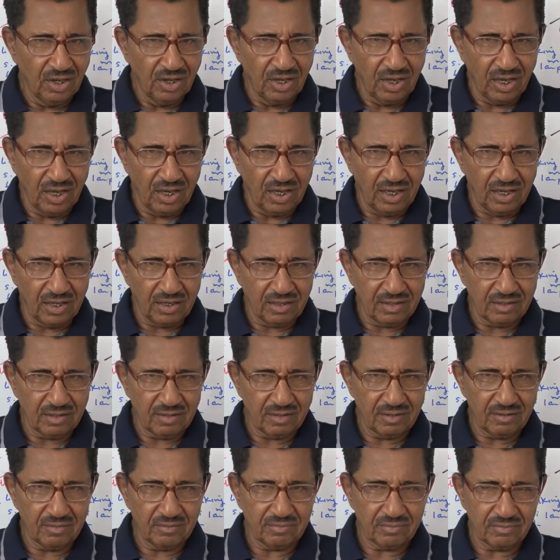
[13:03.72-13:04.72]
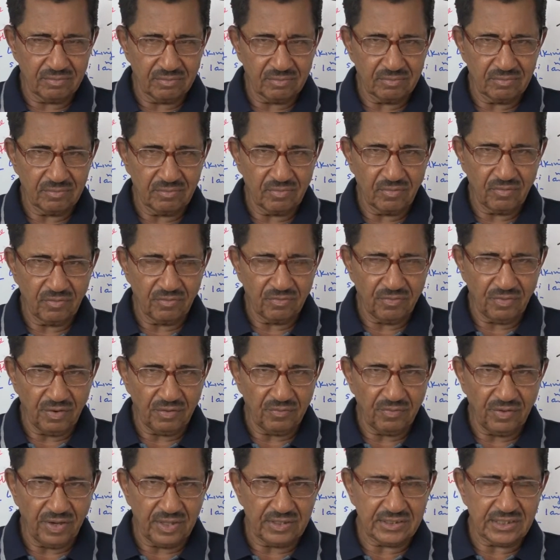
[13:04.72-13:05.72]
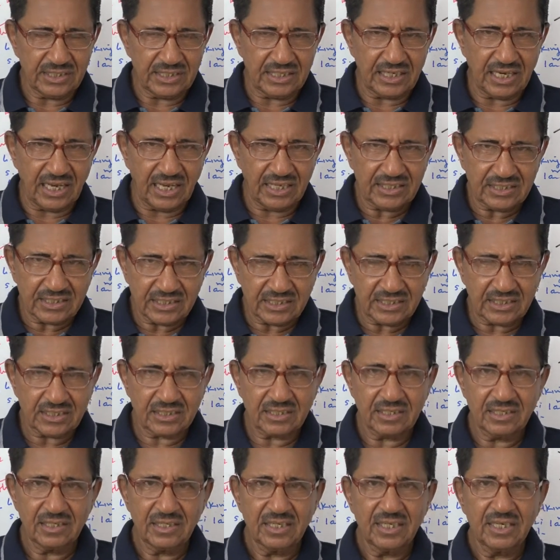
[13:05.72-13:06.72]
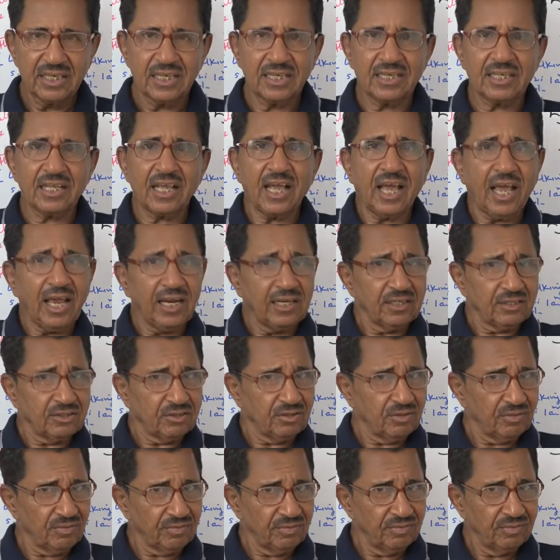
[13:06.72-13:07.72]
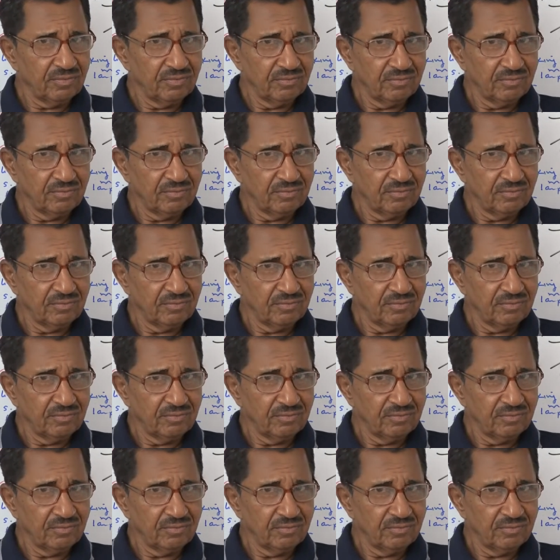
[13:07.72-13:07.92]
Fascist Nazist, in the hands of,